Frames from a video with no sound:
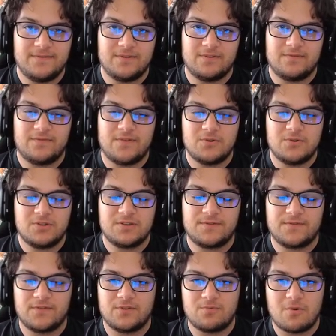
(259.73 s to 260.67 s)
votes
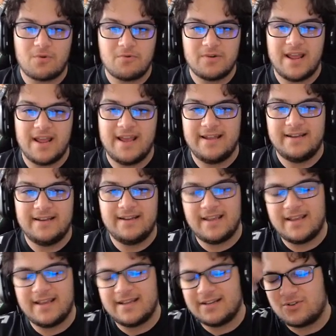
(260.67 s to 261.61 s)
for Rodan
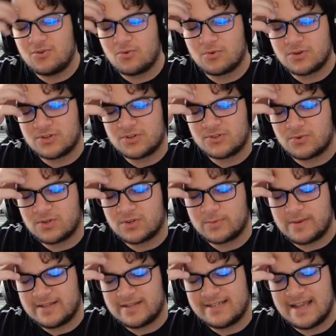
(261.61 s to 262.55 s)
and Gorosaurus
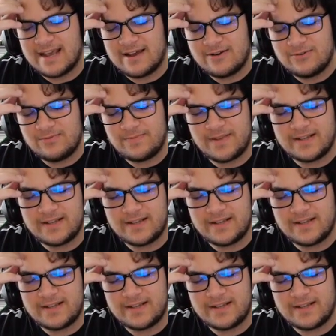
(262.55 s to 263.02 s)
went down,